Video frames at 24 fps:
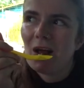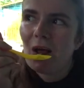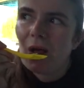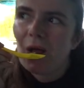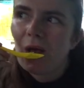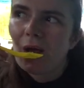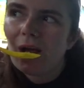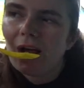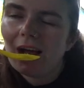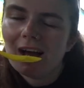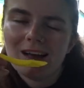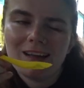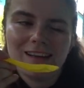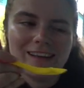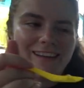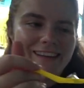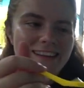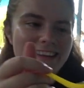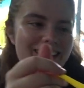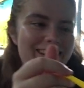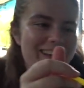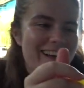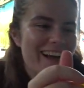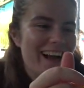didn't cheers me.
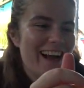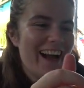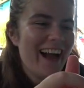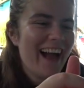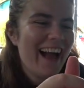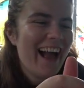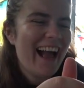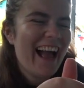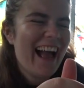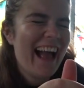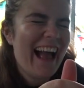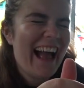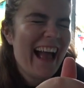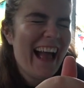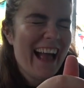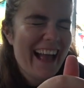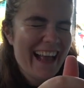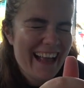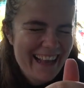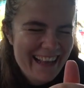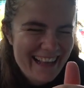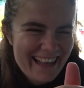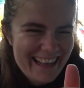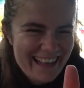
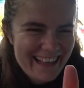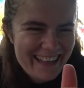Cheers.